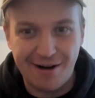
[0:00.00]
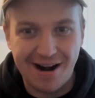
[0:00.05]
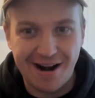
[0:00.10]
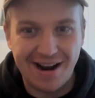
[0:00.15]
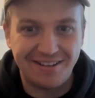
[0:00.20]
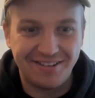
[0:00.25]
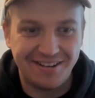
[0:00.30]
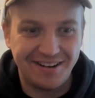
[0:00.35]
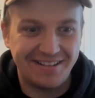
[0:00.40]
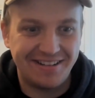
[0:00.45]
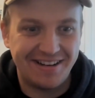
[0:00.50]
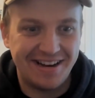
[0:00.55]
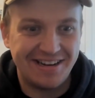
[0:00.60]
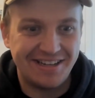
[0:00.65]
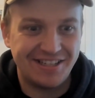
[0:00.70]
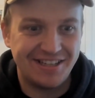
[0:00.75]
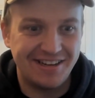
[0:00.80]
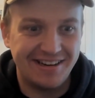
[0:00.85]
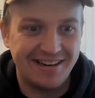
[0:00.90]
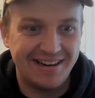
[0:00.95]
browser
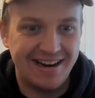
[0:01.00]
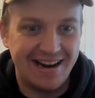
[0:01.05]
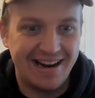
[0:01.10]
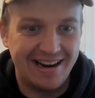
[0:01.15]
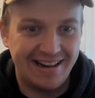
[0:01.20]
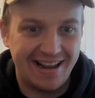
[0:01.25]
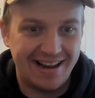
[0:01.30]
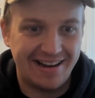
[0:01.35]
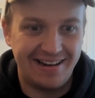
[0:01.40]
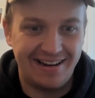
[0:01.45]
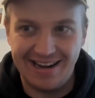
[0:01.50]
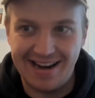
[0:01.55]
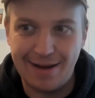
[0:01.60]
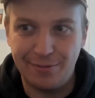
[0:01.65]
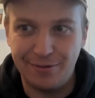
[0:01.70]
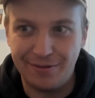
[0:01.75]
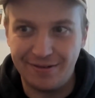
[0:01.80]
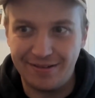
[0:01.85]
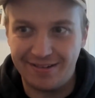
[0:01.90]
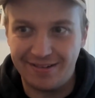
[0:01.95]
extension that like
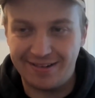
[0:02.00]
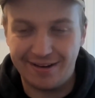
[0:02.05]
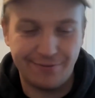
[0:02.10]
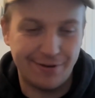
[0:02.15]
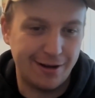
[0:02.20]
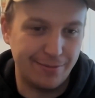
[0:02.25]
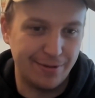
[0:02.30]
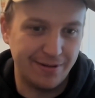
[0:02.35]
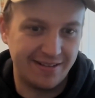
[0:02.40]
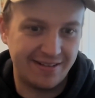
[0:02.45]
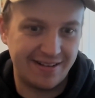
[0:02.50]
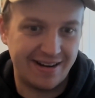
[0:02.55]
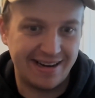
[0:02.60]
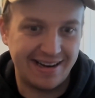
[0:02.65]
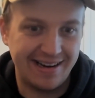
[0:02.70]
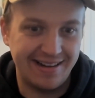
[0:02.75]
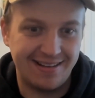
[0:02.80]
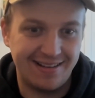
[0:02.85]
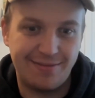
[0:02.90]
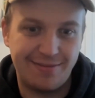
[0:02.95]
enables developers to
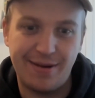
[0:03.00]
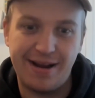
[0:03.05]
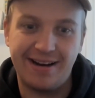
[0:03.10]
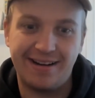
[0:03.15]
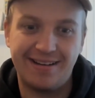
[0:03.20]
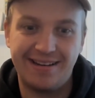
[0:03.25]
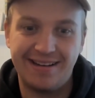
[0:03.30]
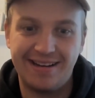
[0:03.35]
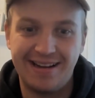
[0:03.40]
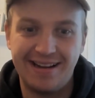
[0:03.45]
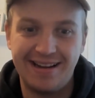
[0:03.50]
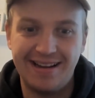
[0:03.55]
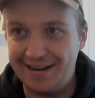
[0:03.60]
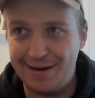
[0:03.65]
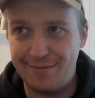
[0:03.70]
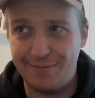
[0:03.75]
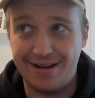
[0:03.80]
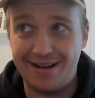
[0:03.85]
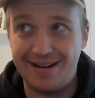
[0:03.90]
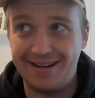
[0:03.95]
like inspect,
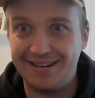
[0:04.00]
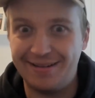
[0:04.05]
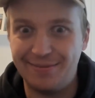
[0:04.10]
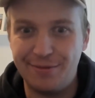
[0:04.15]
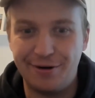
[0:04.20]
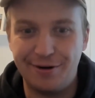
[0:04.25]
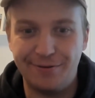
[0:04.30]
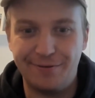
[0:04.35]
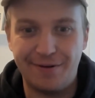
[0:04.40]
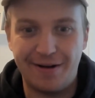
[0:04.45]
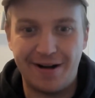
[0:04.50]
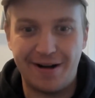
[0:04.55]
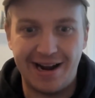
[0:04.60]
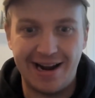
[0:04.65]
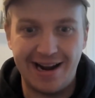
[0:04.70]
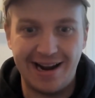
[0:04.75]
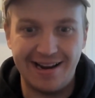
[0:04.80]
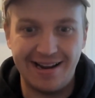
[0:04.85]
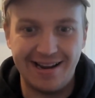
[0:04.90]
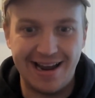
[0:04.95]
debug,
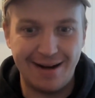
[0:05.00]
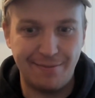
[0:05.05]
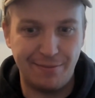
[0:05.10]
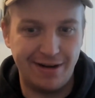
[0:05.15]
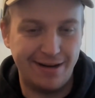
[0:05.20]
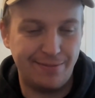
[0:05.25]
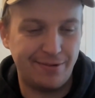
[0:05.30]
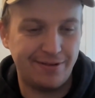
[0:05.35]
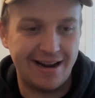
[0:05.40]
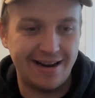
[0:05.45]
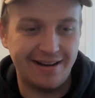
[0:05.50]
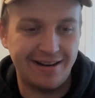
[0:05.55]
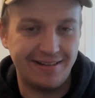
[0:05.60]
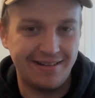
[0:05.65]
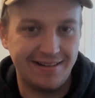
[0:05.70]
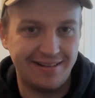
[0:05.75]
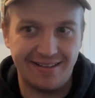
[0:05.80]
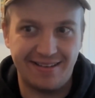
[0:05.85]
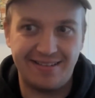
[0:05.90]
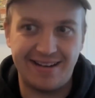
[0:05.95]
modify, and manipulate
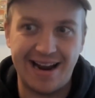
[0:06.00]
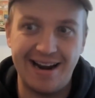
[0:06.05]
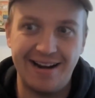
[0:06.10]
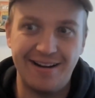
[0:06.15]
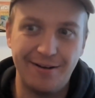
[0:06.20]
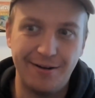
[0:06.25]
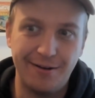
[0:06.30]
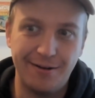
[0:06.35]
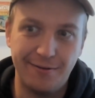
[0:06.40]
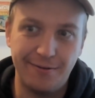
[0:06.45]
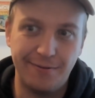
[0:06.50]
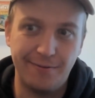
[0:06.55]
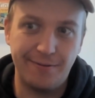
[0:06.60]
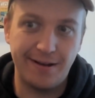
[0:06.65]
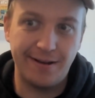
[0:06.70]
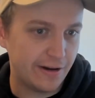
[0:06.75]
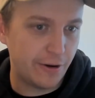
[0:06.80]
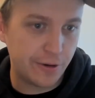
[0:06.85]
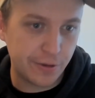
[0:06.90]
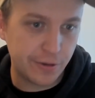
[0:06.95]
the state of
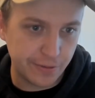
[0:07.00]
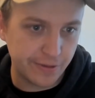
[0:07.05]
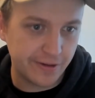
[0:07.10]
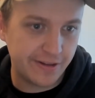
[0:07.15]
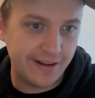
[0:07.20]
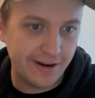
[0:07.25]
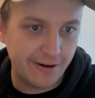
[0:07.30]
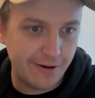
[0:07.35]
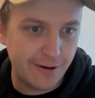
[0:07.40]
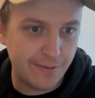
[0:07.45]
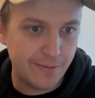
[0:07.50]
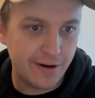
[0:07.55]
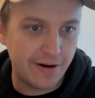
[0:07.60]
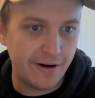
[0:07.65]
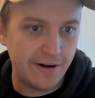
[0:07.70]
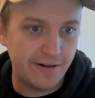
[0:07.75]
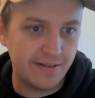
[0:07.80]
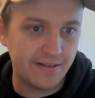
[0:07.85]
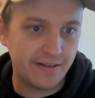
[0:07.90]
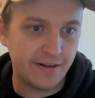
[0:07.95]
a local Ethereum
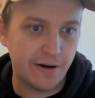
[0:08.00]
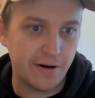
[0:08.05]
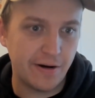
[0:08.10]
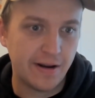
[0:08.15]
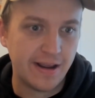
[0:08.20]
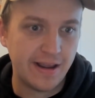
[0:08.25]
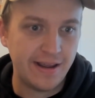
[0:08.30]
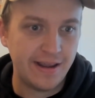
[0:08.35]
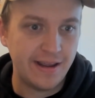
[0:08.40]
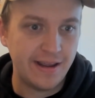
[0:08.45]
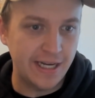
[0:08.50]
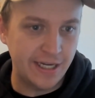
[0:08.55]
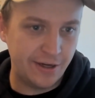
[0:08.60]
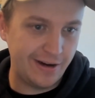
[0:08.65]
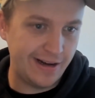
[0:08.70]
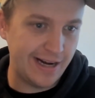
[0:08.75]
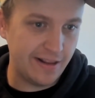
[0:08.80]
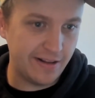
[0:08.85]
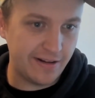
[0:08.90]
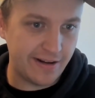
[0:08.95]
node. So
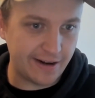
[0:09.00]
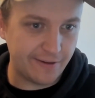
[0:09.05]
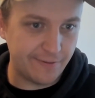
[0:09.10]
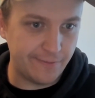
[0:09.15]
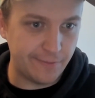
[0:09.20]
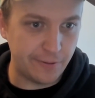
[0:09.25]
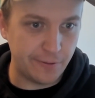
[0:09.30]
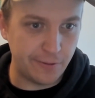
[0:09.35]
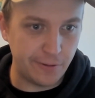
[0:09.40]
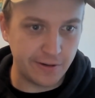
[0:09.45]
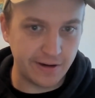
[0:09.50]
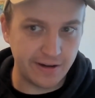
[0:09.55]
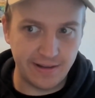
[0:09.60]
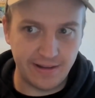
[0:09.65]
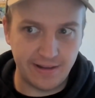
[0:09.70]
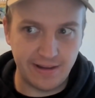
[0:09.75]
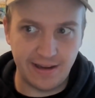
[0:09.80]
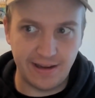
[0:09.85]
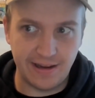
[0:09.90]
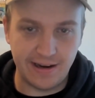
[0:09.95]
you can either like fork
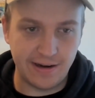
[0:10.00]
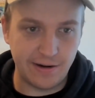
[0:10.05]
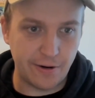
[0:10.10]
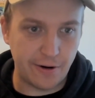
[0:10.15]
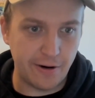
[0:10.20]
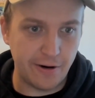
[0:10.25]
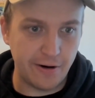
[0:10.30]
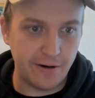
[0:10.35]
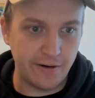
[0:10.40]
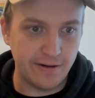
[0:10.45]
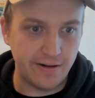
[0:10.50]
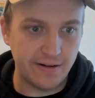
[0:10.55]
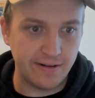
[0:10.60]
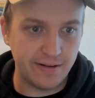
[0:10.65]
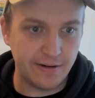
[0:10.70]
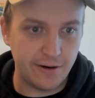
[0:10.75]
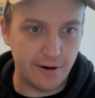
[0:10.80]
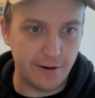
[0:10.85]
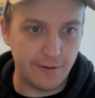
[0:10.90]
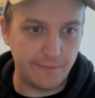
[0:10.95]
the node
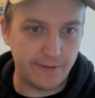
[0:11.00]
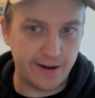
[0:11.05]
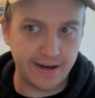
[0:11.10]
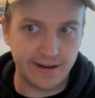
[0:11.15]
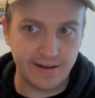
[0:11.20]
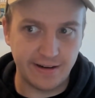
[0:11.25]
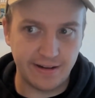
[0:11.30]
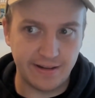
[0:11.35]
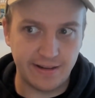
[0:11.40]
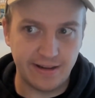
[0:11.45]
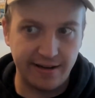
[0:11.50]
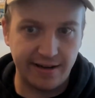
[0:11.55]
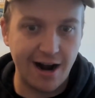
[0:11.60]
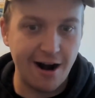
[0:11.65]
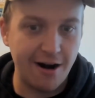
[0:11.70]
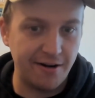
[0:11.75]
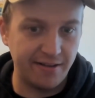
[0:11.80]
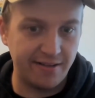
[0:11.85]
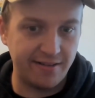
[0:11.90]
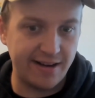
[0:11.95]
off like the
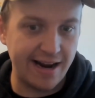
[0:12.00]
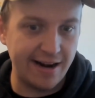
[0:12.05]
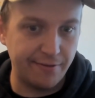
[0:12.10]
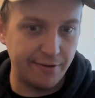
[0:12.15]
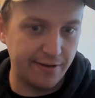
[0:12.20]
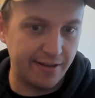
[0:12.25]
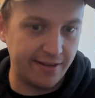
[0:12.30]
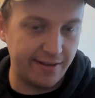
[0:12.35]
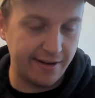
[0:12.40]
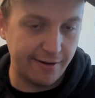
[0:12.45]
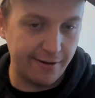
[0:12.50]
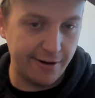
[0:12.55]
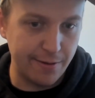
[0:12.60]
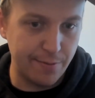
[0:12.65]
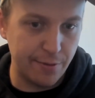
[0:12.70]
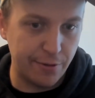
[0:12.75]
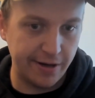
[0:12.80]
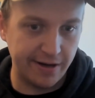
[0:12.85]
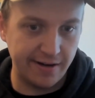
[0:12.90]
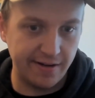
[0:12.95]
current state of
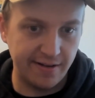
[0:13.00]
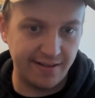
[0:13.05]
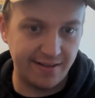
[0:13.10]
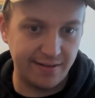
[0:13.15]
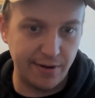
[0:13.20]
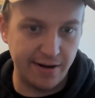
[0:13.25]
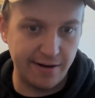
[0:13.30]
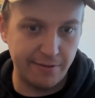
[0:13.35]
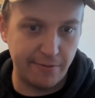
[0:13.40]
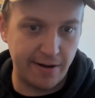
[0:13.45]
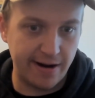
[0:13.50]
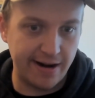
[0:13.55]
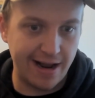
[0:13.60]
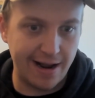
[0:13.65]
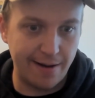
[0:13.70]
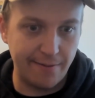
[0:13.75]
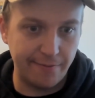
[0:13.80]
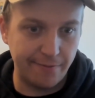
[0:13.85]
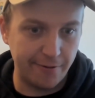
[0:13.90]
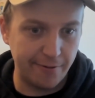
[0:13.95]
Ethereum, or you can just spin one
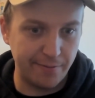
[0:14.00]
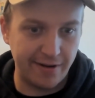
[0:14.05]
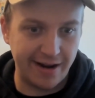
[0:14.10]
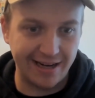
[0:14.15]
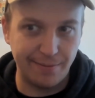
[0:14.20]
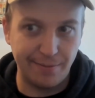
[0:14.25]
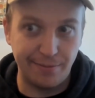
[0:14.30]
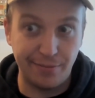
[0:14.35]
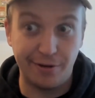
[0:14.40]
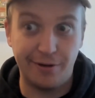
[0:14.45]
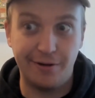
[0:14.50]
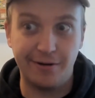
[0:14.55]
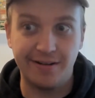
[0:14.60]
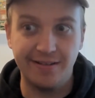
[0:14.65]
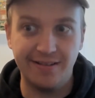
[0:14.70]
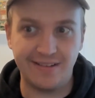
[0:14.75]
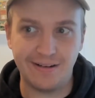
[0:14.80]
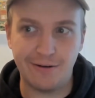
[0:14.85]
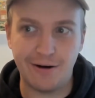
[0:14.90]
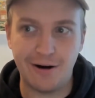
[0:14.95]
up from like block
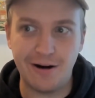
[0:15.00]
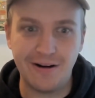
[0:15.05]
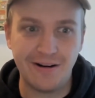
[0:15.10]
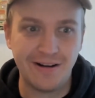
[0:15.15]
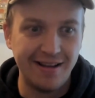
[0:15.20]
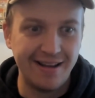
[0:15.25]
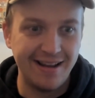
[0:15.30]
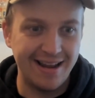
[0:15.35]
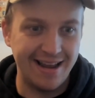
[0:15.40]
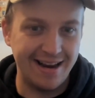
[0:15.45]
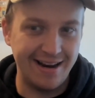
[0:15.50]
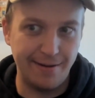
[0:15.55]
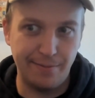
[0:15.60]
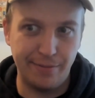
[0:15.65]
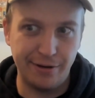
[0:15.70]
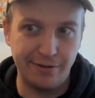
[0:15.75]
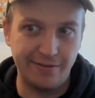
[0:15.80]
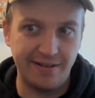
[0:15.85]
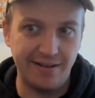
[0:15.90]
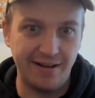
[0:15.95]
0 and then
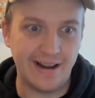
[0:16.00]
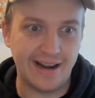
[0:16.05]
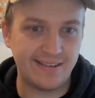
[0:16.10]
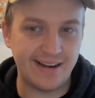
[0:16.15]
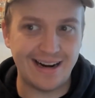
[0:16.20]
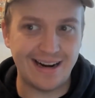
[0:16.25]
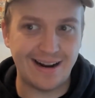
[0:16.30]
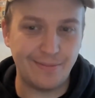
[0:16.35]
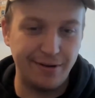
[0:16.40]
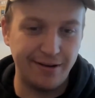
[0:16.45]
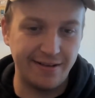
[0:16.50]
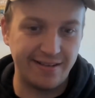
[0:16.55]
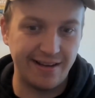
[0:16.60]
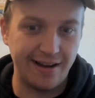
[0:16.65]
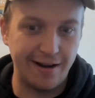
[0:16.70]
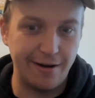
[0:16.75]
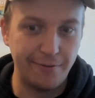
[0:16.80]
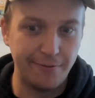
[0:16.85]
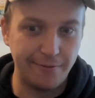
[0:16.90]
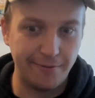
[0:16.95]
build state up
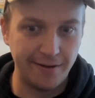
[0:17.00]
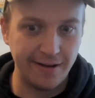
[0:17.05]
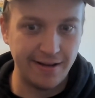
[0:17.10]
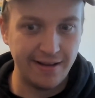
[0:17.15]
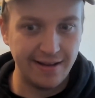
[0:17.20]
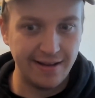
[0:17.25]
yourself.